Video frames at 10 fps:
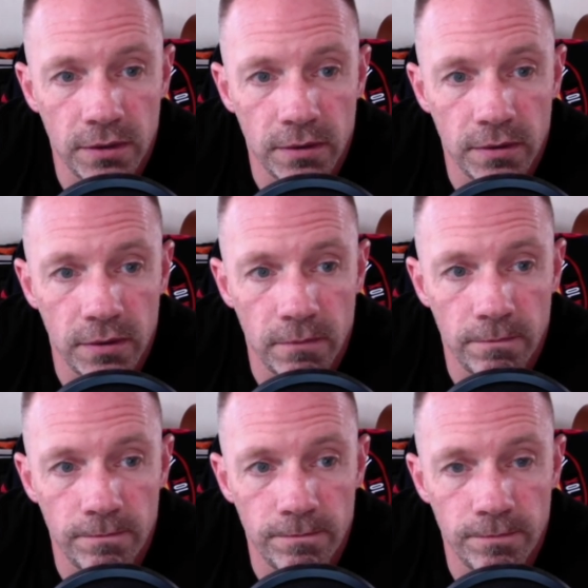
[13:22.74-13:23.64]

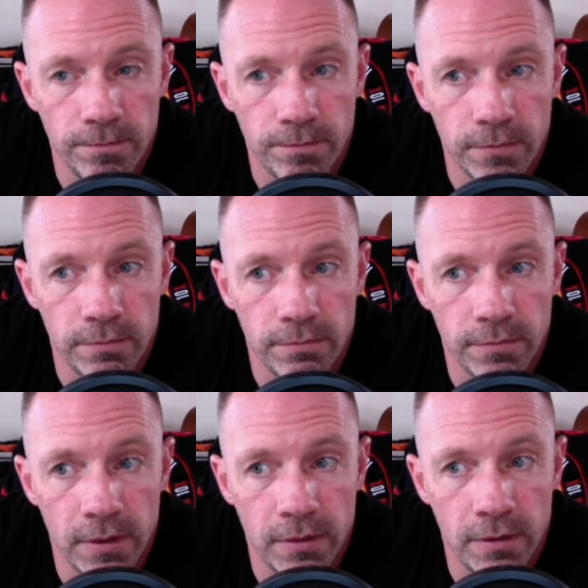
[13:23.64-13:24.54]
[no speech]